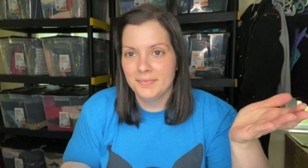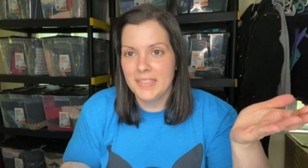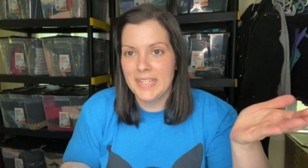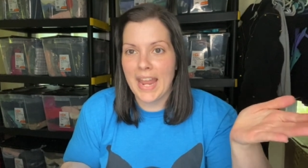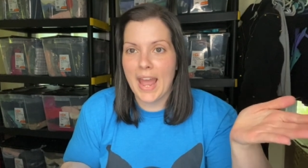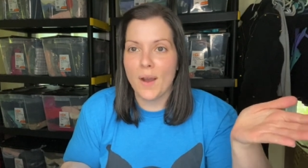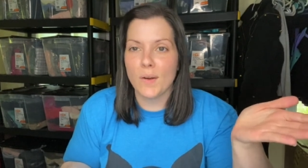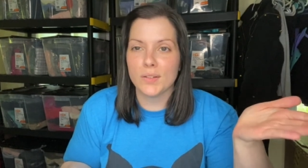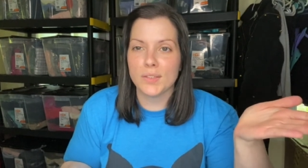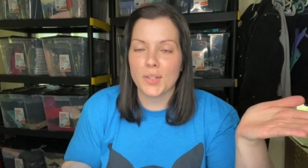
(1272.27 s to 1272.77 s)

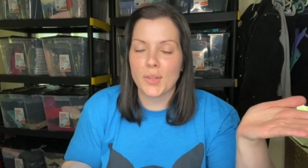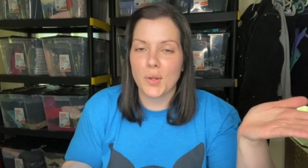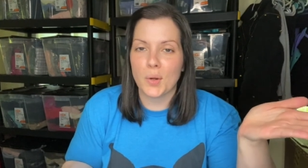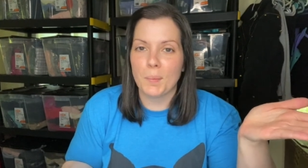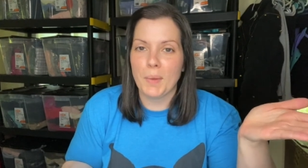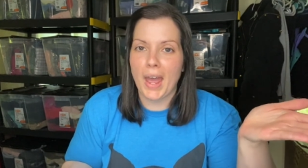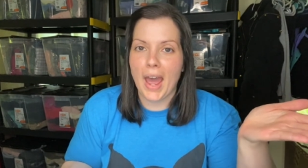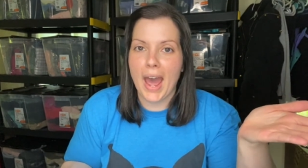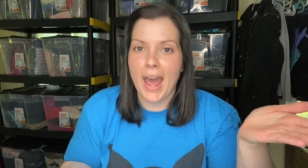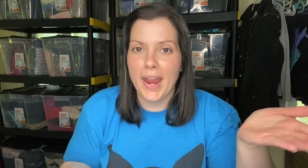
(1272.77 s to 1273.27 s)
Now it's a little
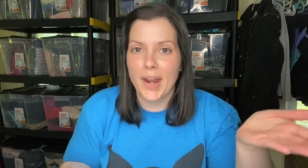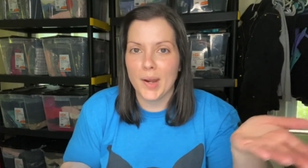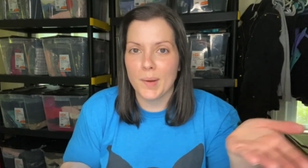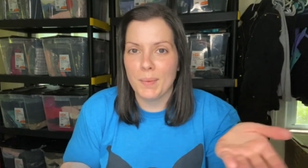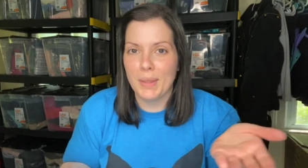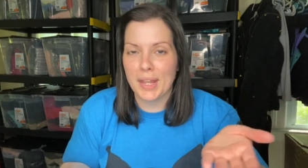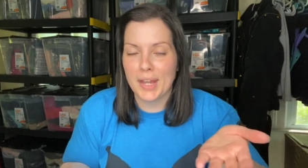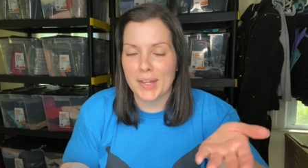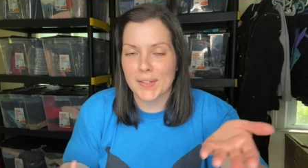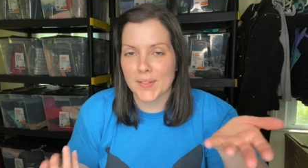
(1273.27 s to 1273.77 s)
bit higher
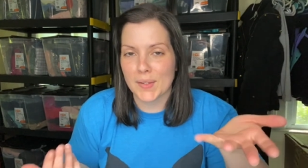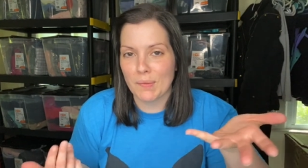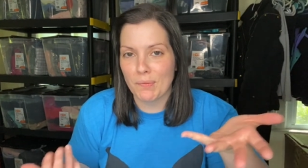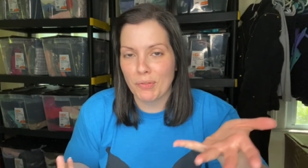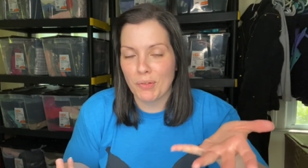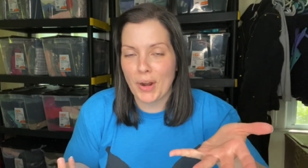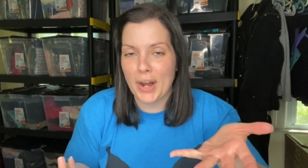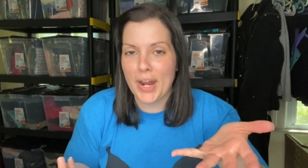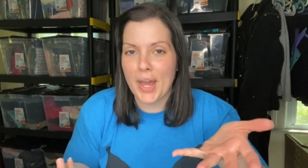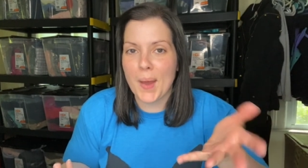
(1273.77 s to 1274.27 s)
because of
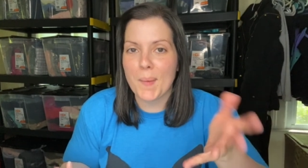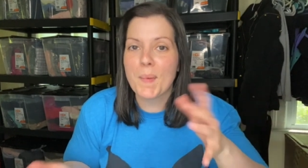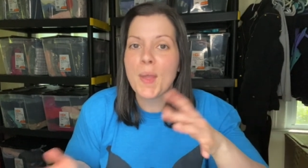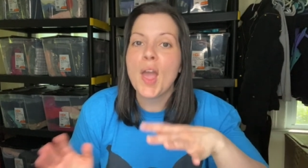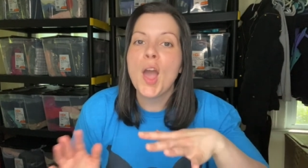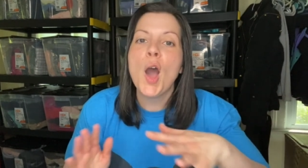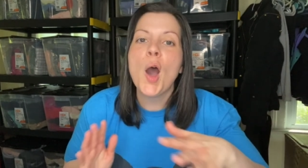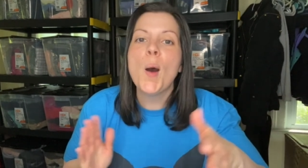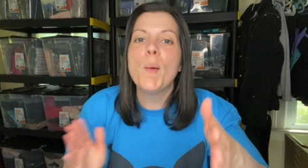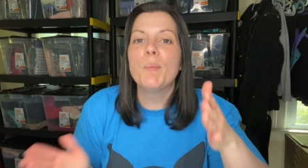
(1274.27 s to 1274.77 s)
thredUP,
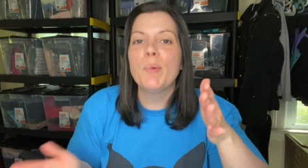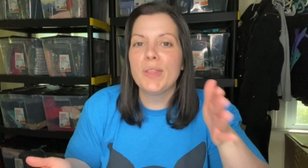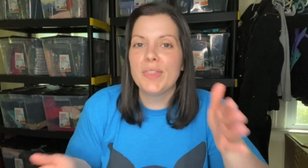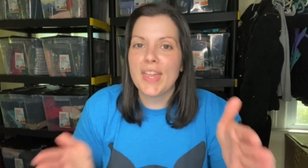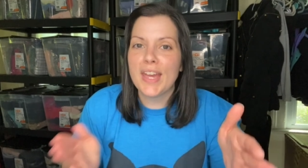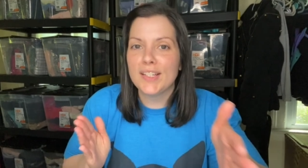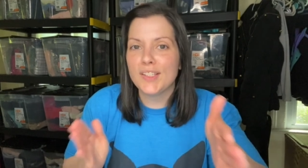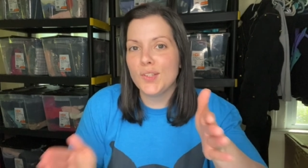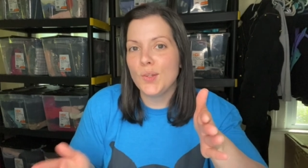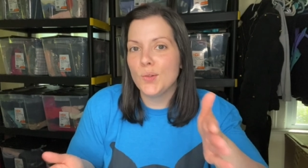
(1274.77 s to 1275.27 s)
but
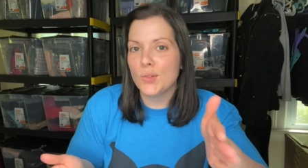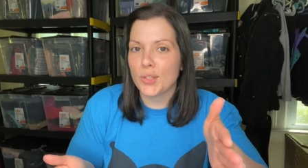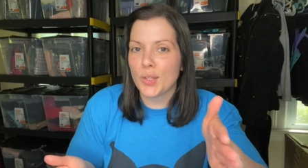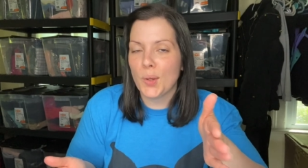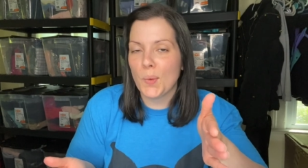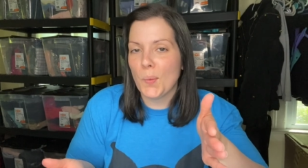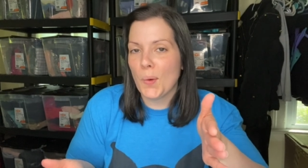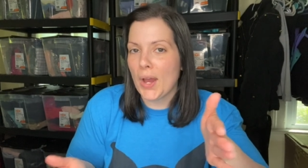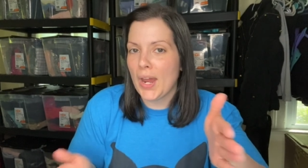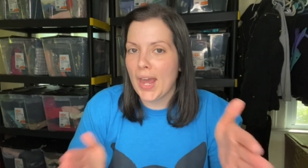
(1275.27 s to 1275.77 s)
that's
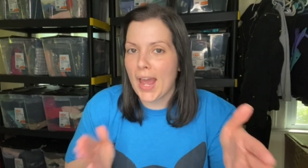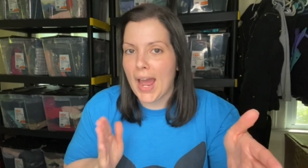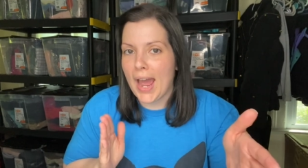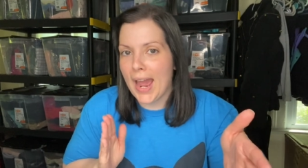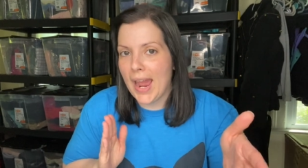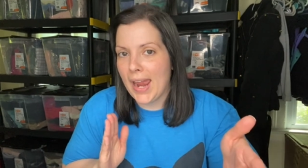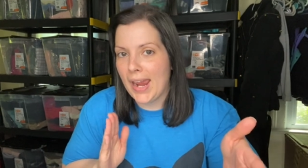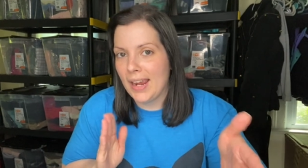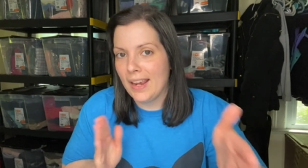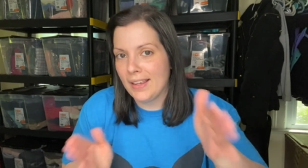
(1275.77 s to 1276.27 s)
usually what
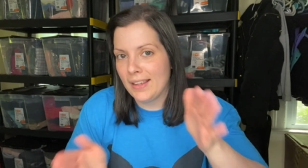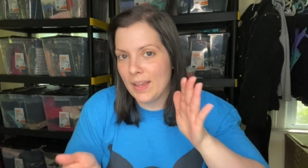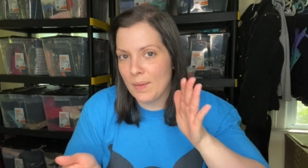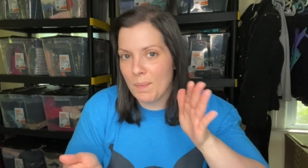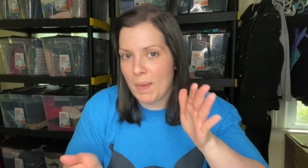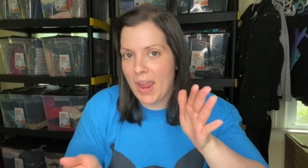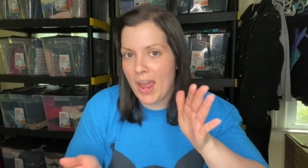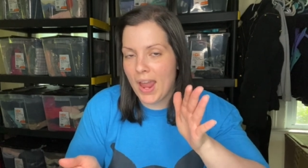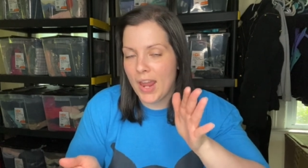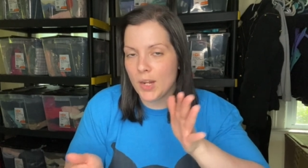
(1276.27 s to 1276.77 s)
I get
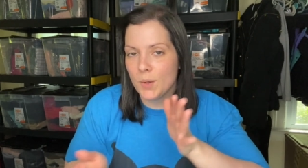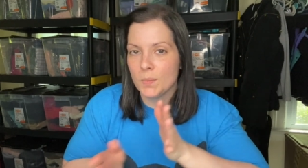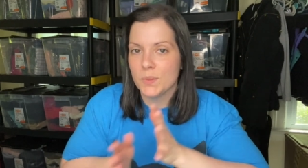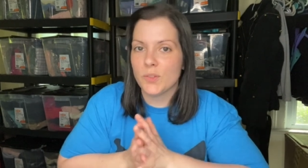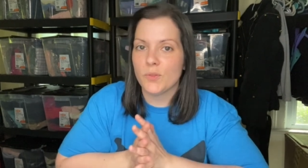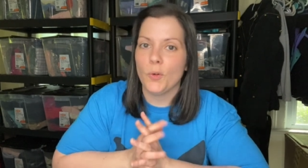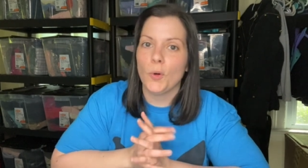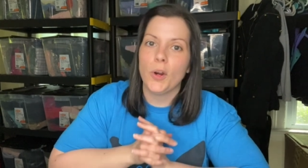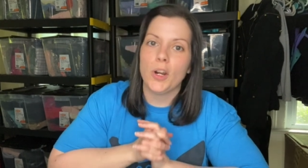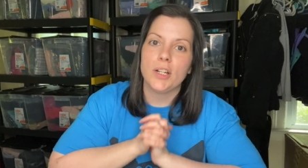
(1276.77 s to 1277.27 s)
my
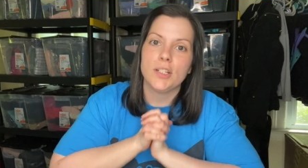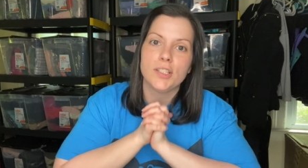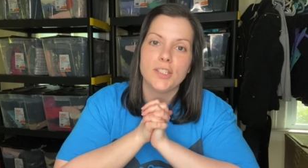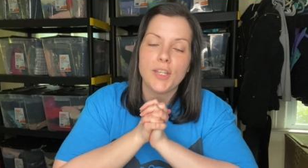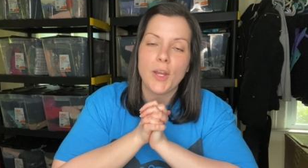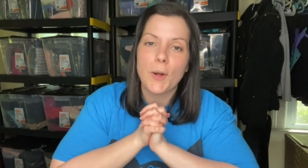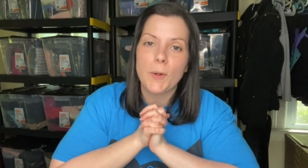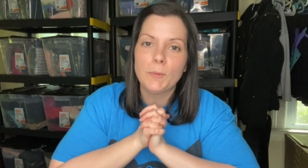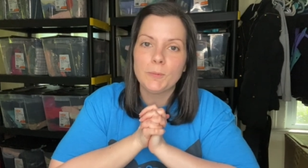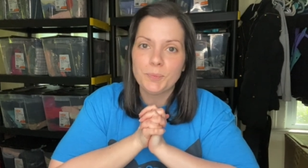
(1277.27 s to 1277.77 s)
items for.
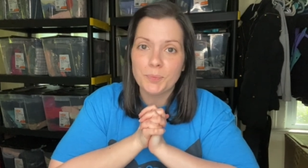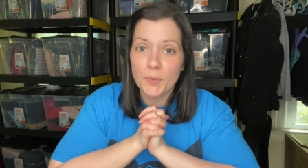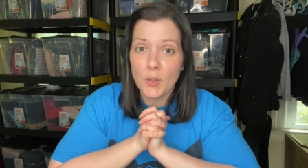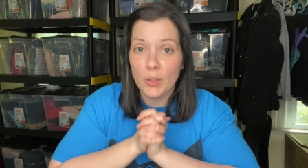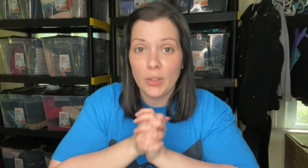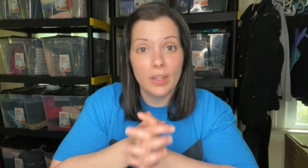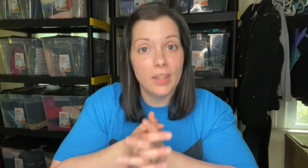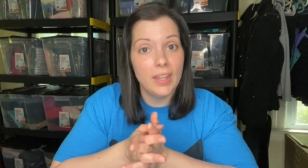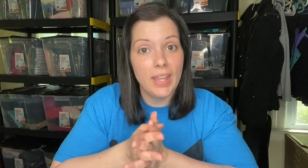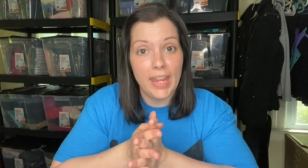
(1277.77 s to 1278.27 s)
So you
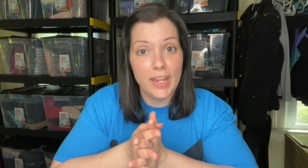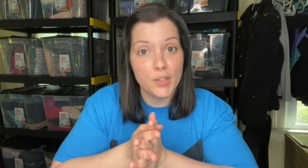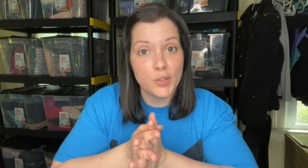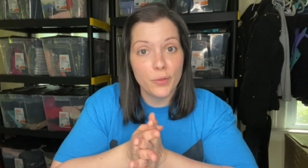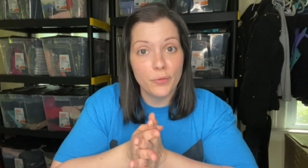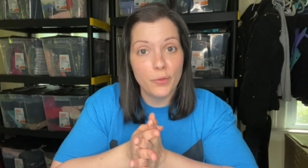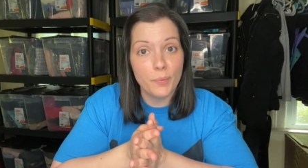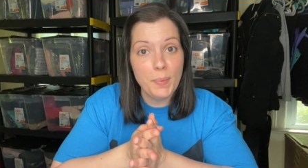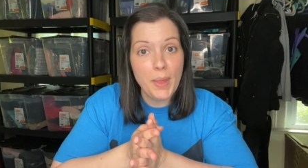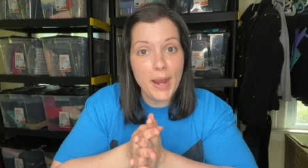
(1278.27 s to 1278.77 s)
can gauge
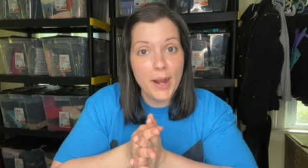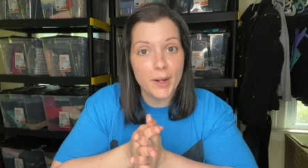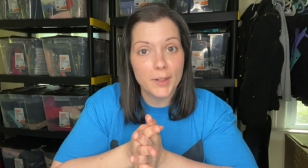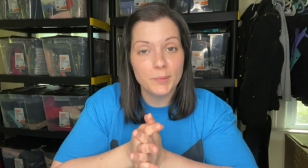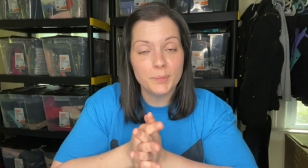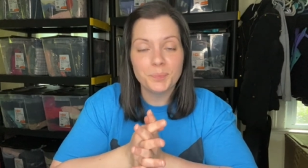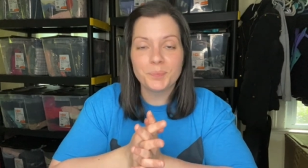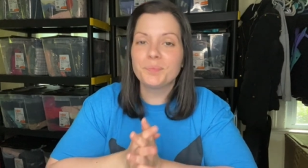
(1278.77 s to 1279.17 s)
it from there.